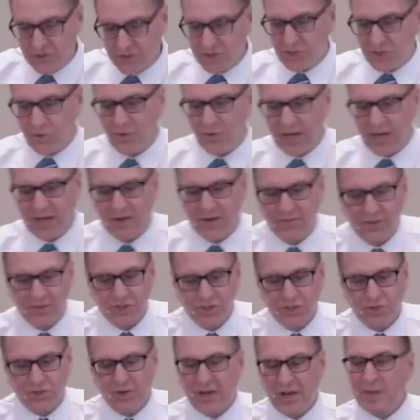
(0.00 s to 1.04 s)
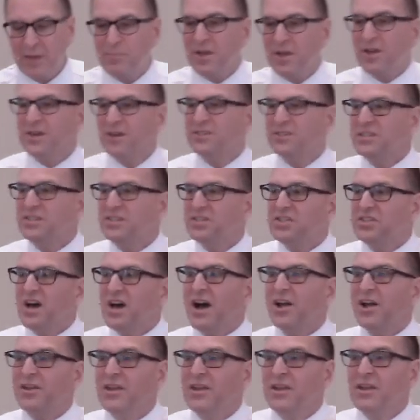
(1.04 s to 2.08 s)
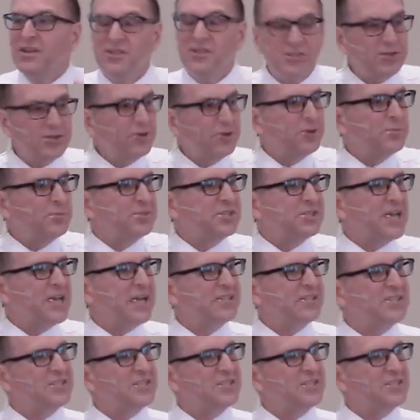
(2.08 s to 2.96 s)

you don't eat of the tree because it's not circumcised,